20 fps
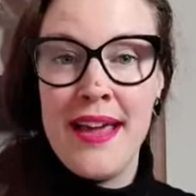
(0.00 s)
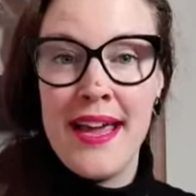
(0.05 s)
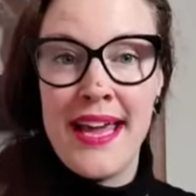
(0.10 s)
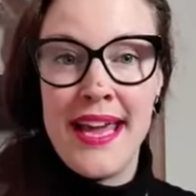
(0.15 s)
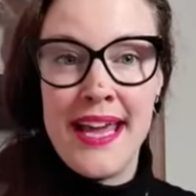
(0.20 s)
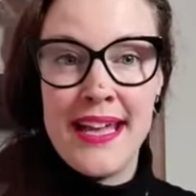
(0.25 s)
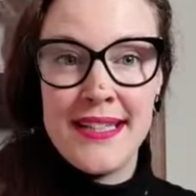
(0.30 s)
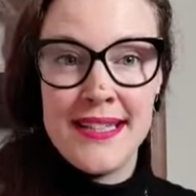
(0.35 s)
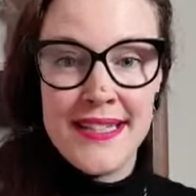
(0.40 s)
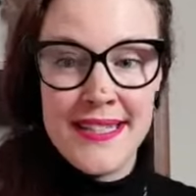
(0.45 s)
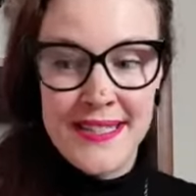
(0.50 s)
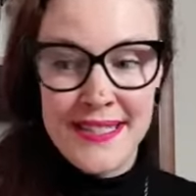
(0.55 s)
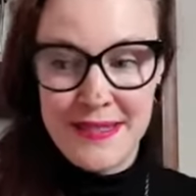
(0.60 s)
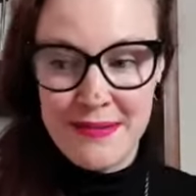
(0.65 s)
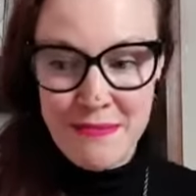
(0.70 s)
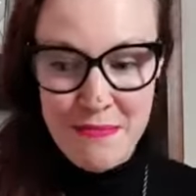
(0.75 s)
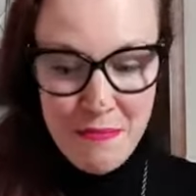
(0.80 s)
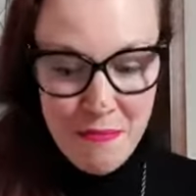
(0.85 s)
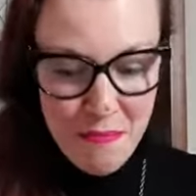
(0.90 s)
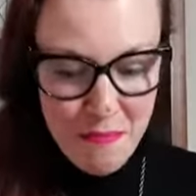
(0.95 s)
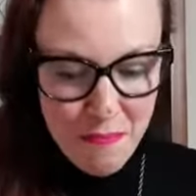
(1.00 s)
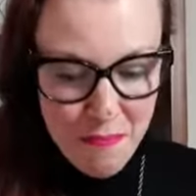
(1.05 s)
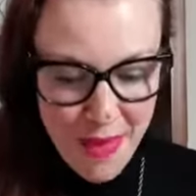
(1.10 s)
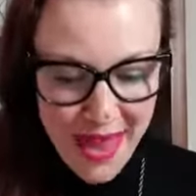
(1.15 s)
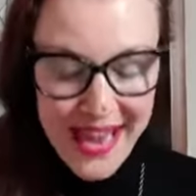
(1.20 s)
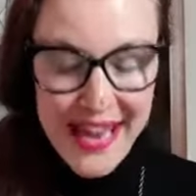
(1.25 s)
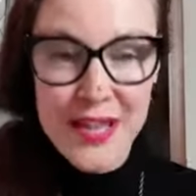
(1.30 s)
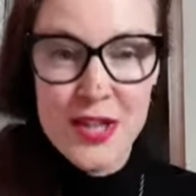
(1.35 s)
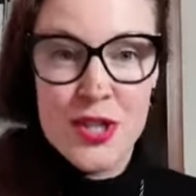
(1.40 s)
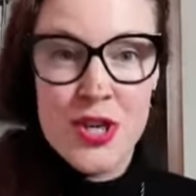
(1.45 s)
Its
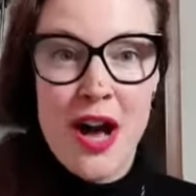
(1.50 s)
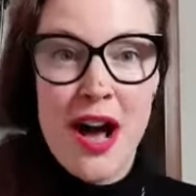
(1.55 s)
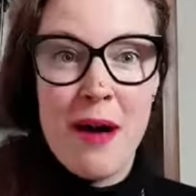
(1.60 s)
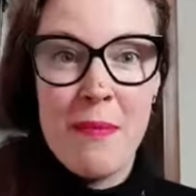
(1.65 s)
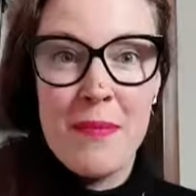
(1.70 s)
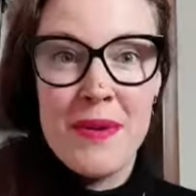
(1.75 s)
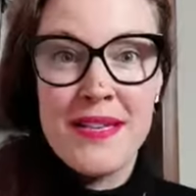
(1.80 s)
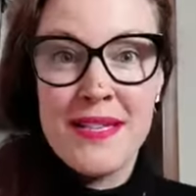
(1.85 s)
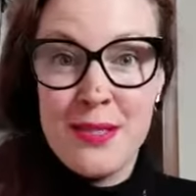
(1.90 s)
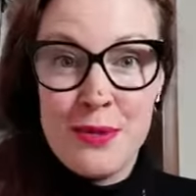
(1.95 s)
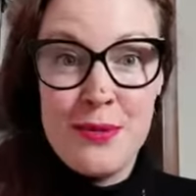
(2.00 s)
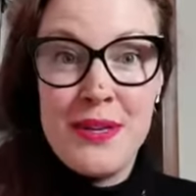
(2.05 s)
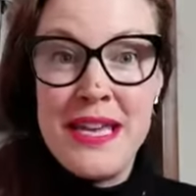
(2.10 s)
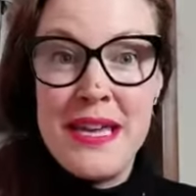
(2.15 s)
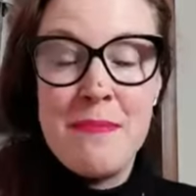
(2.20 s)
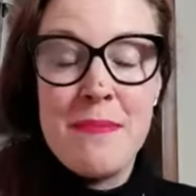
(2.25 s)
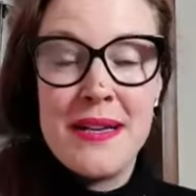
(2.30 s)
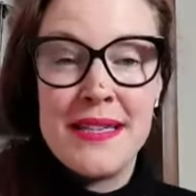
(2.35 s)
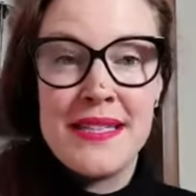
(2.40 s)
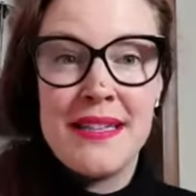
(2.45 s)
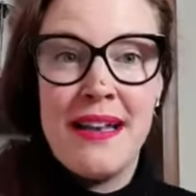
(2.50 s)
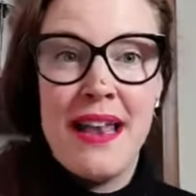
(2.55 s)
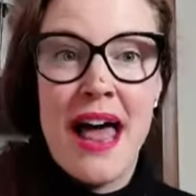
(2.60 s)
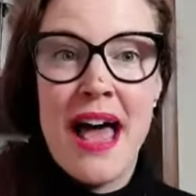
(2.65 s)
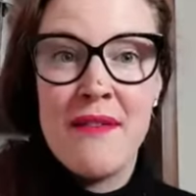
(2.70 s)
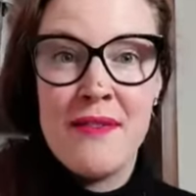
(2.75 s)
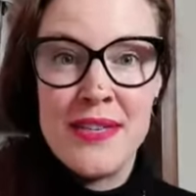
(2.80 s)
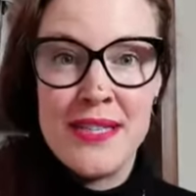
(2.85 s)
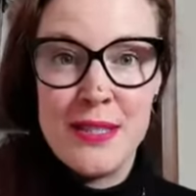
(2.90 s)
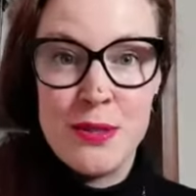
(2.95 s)
main job is to keep us
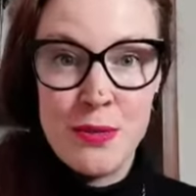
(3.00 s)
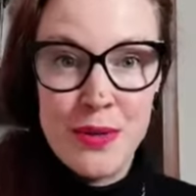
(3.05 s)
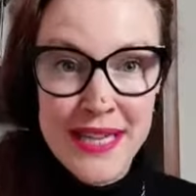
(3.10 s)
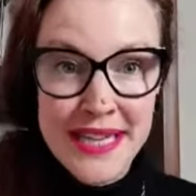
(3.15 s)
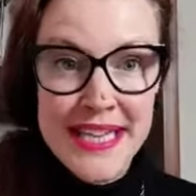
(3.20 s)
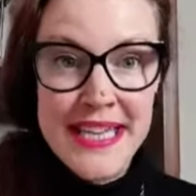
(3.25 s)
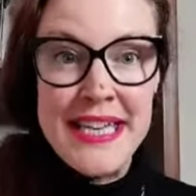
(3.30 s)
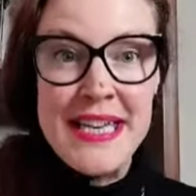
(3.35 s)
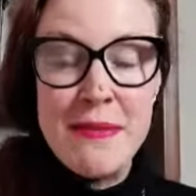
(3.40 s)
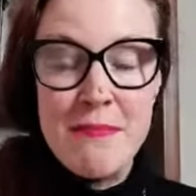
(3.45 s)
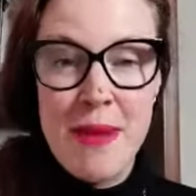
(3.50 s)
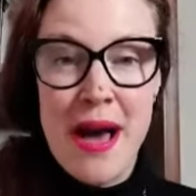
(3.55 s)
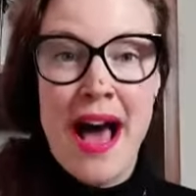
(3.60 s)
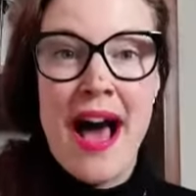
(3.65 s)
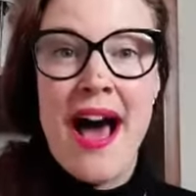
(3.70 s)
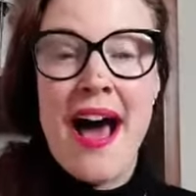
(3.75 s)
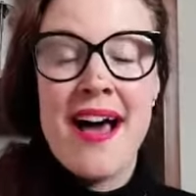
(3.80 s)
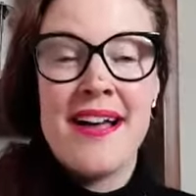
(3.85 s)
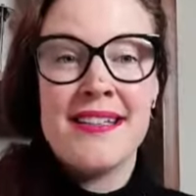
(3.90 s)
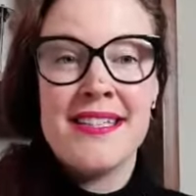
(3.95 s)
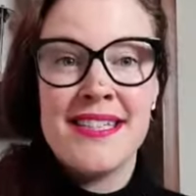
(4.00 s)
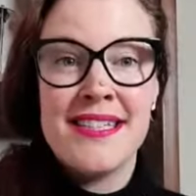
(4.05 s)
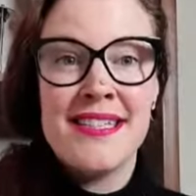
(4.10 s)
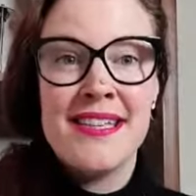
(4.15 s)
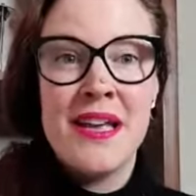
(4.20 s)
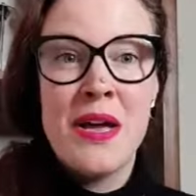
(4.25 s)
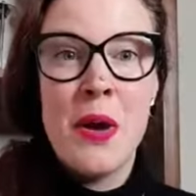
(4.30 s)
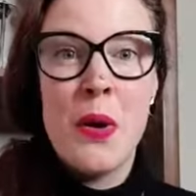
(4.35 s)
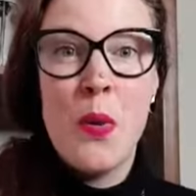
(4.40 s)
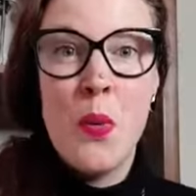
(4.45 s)
alive, is to keep us
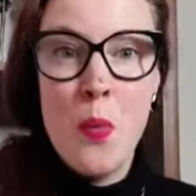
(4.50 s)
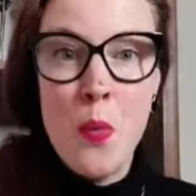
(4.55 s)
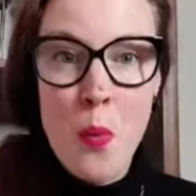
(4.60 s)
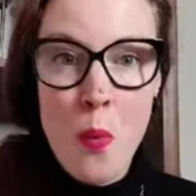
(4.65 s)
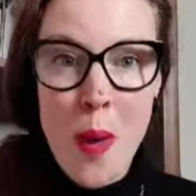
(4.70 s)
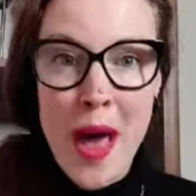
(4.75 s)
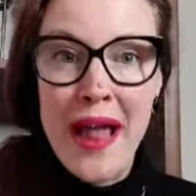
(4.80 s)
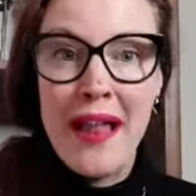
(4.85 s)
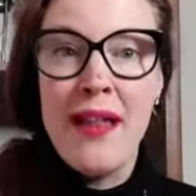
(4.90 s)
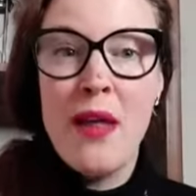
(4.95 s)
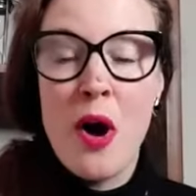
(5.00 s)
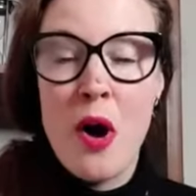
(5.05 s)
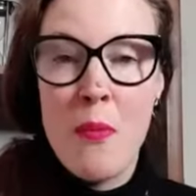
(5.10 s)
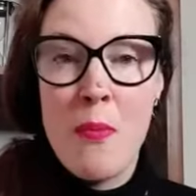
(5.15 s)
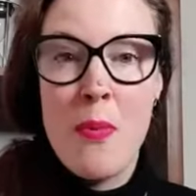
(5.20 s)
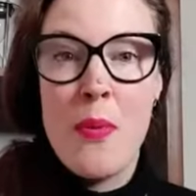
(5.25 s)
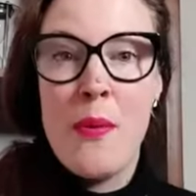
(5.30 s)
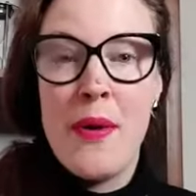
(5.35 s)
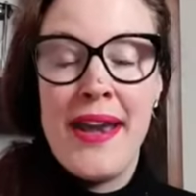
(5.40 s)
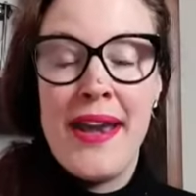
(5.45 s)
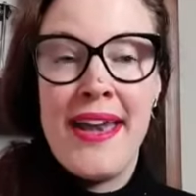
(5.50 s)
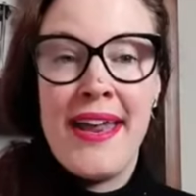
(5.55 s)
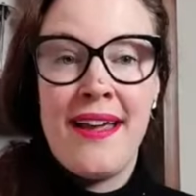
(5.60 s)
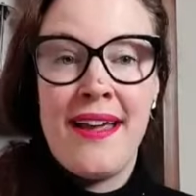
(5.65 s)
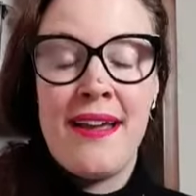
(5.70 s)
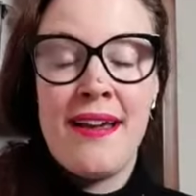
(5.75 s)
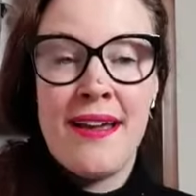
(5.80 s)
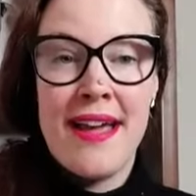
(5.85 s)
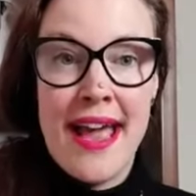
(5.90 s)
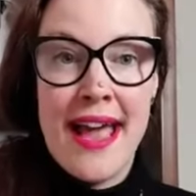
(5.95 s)
well operating
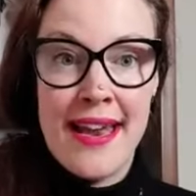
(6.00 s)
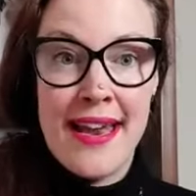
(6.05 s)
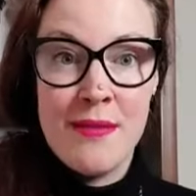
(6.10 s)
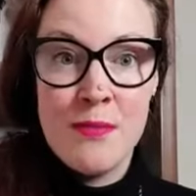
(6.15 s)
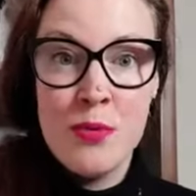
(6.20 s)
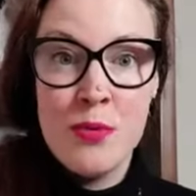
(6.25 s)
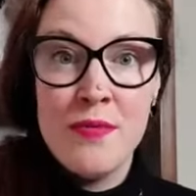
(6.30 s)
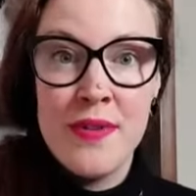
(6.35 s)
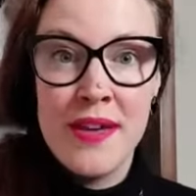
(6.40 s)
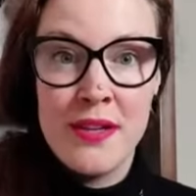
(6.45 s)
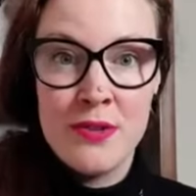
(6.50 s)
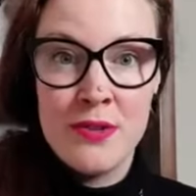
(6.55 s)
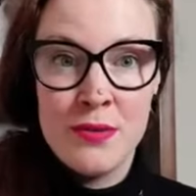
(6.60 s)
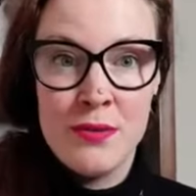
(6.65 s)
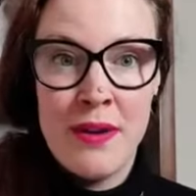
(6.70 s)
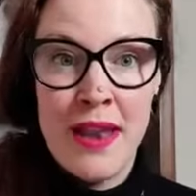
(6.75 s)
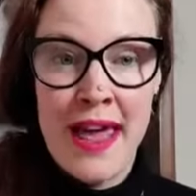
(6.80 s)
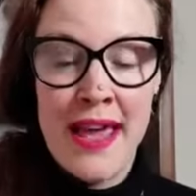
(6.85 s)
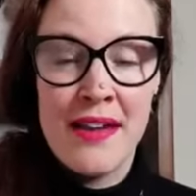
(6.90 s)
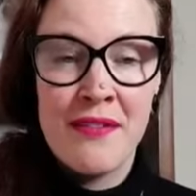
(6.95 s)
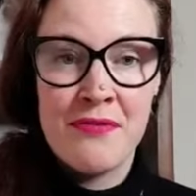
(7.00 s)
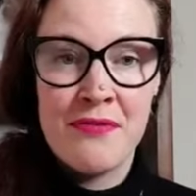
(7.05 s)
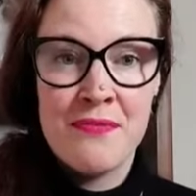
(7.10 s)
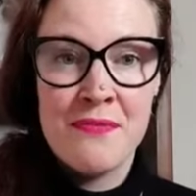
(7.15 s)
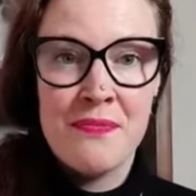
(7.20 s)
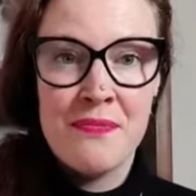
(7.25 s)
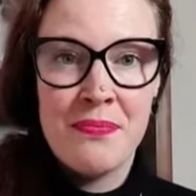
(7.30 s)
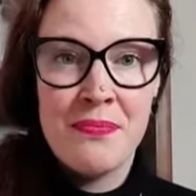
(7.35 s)
and moving through life.